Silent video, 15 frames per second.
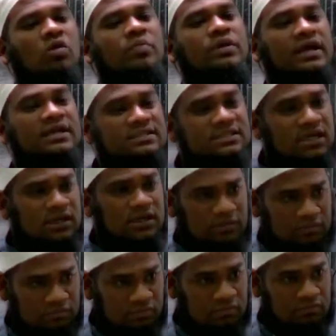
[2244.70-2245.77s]
he will be a
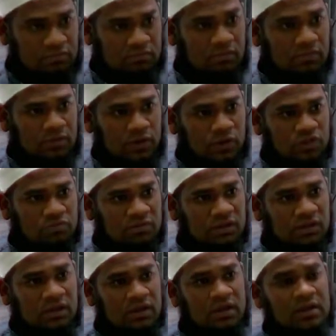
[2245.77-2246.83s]
sinner. Are you
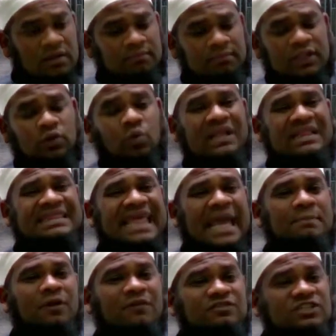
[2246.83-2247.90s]
with me? But
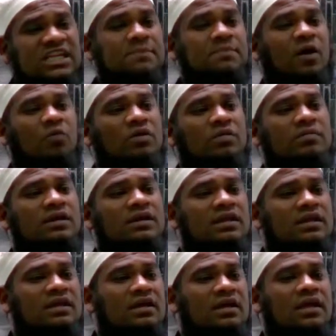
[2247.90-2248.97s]
what type of sleep are we
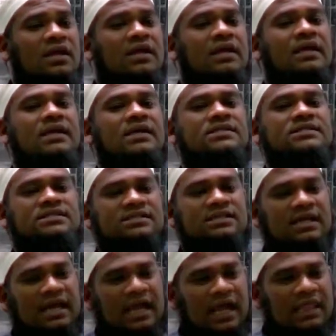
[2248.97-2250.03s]
meaning here?
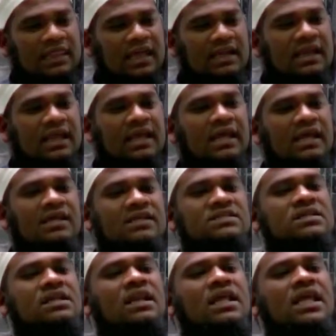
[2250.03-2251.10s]
Is that
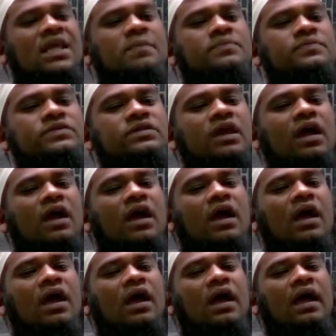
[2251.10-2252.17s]
he sleeps
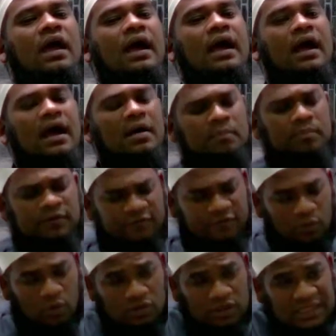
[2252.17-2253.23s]

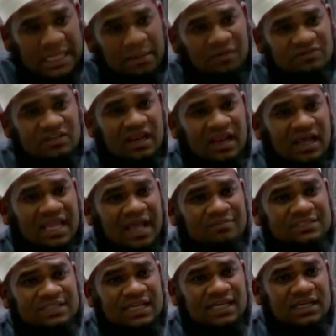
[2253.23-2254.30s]
before the time of
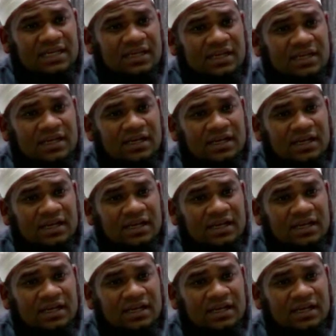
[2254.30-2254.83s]
salah comes in,